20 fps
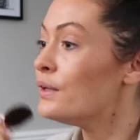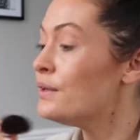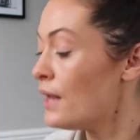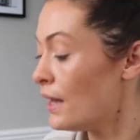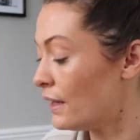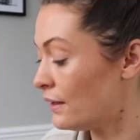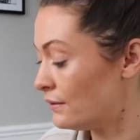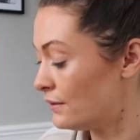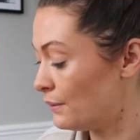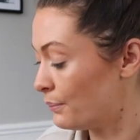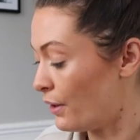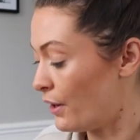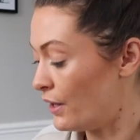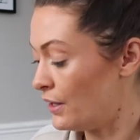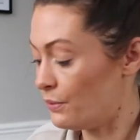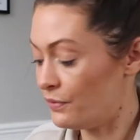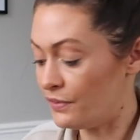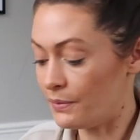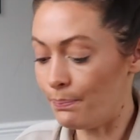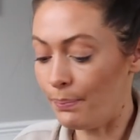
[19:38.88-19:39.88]
Next, I'm
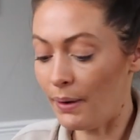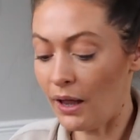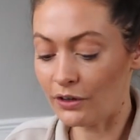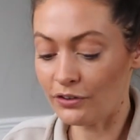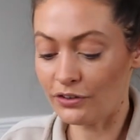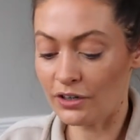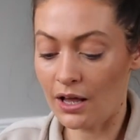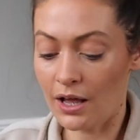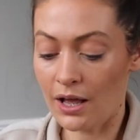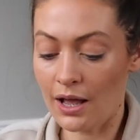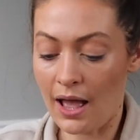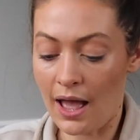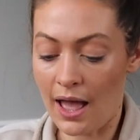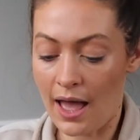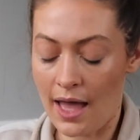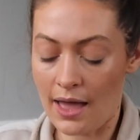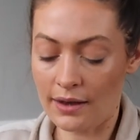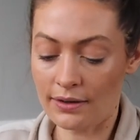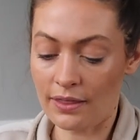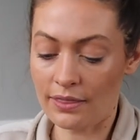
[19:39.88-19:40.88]
going in with some blusher,
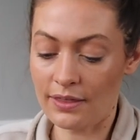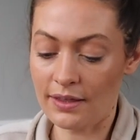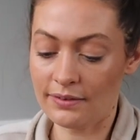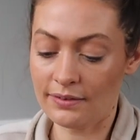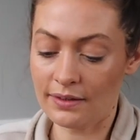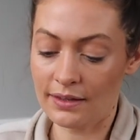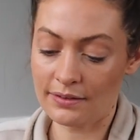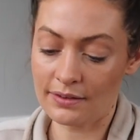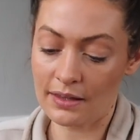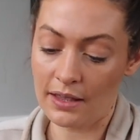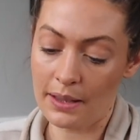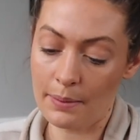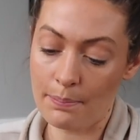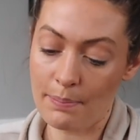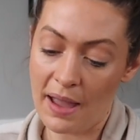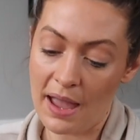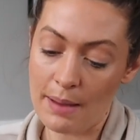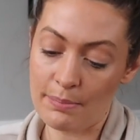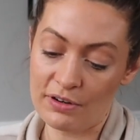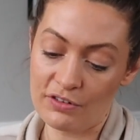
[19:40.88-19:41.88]
and this is
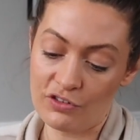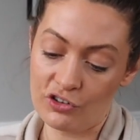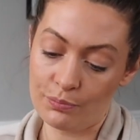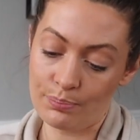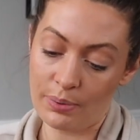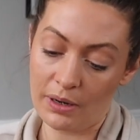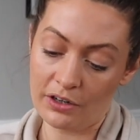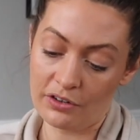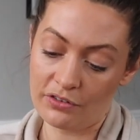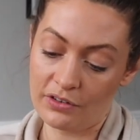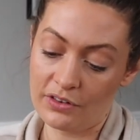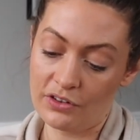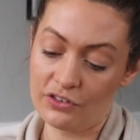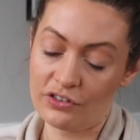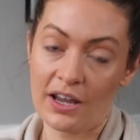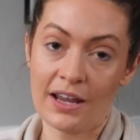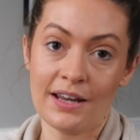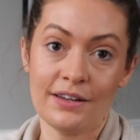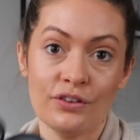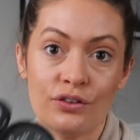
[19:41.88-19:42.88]
a Bare Minerals blusher in the
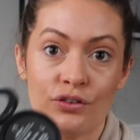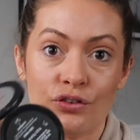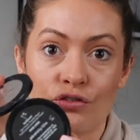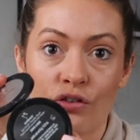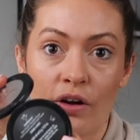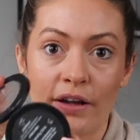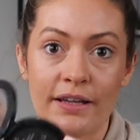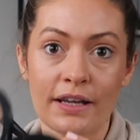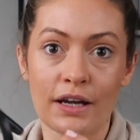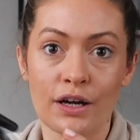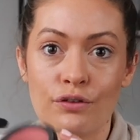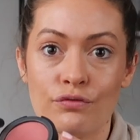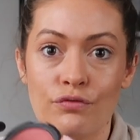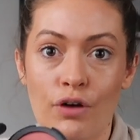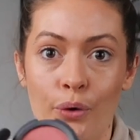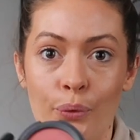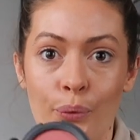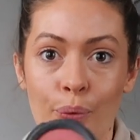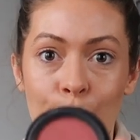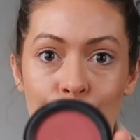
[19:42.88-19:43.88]
shade Strike a
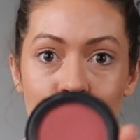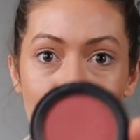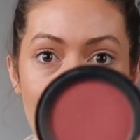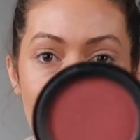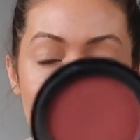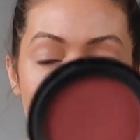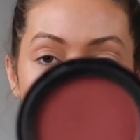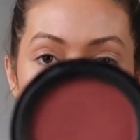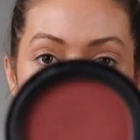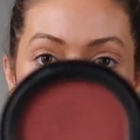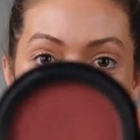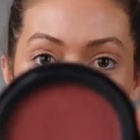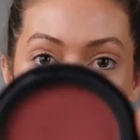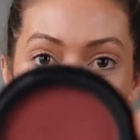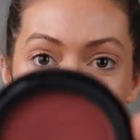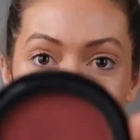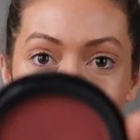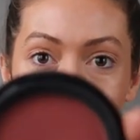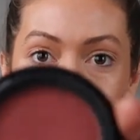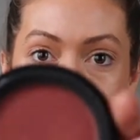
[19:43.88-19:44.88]
Rose.
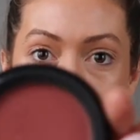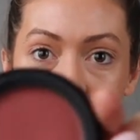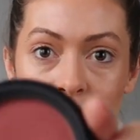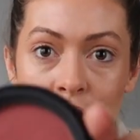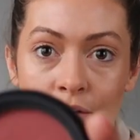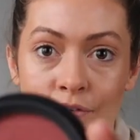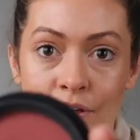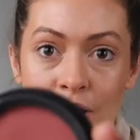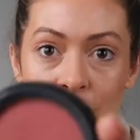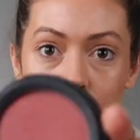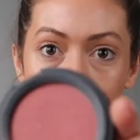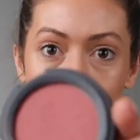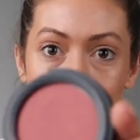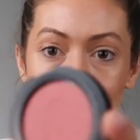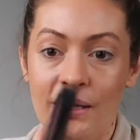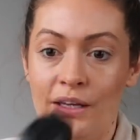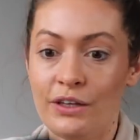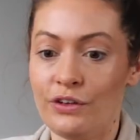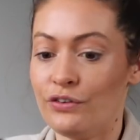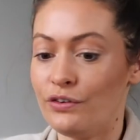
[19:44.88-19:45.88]
Really lovely,
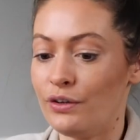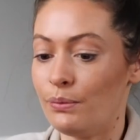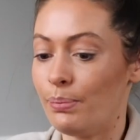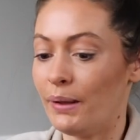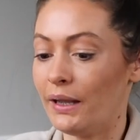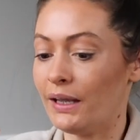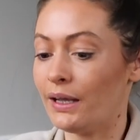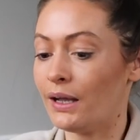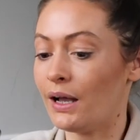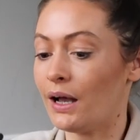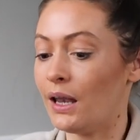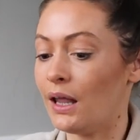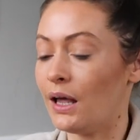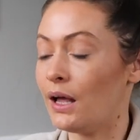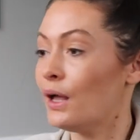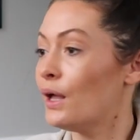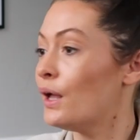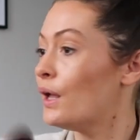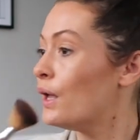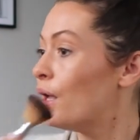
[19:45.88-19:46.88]
like peachy pink
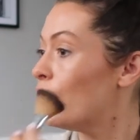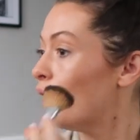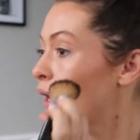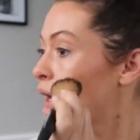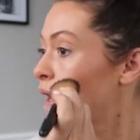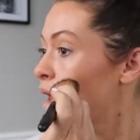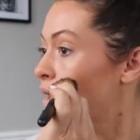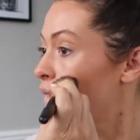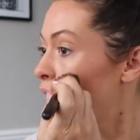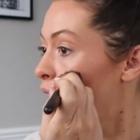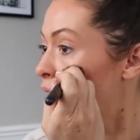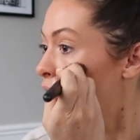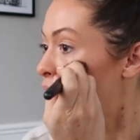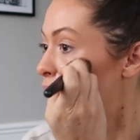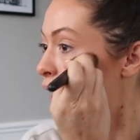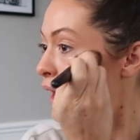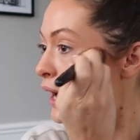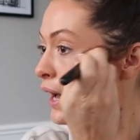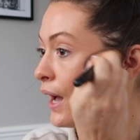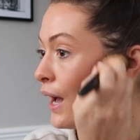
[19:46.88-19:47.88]
colour.
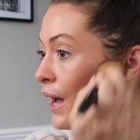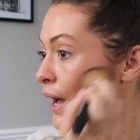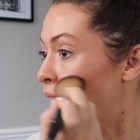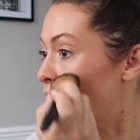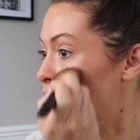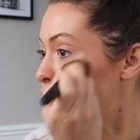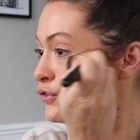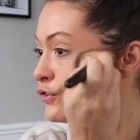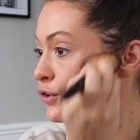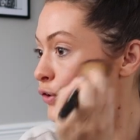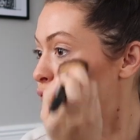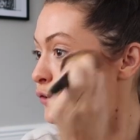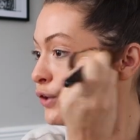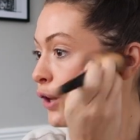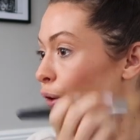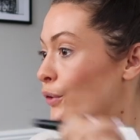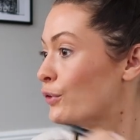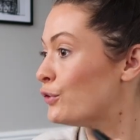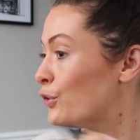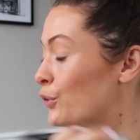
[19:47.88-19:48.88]
And just
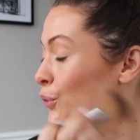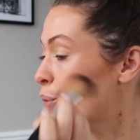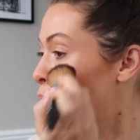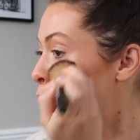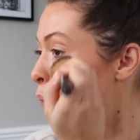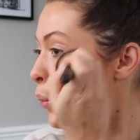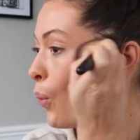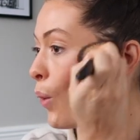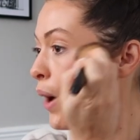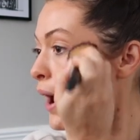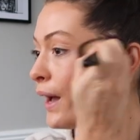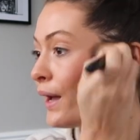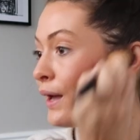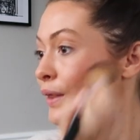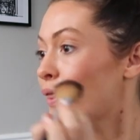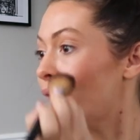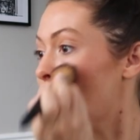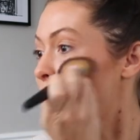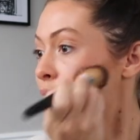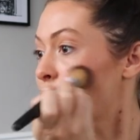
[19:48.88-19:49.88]
going to
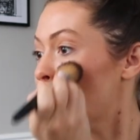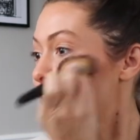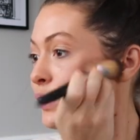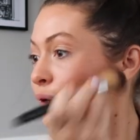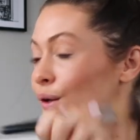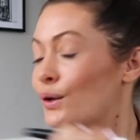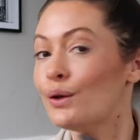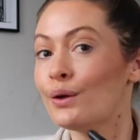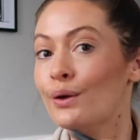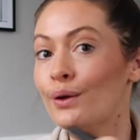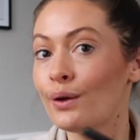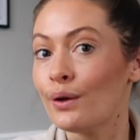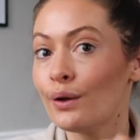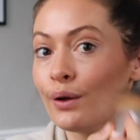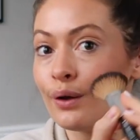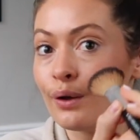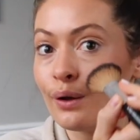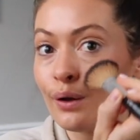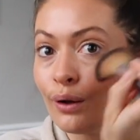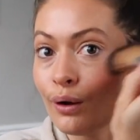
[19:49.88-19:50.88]
whack that
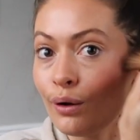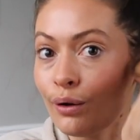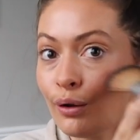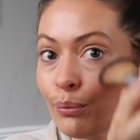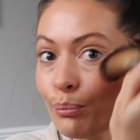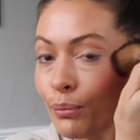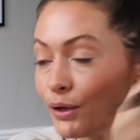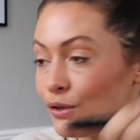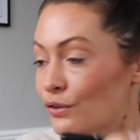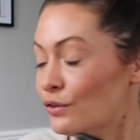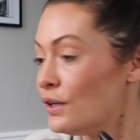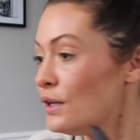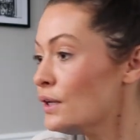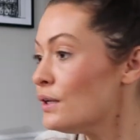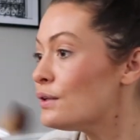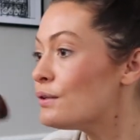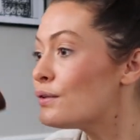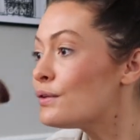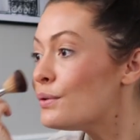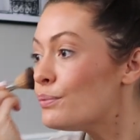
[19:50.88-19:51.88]
on my
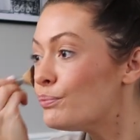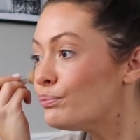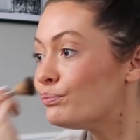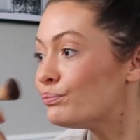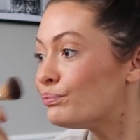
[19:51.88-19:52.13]
cheeks,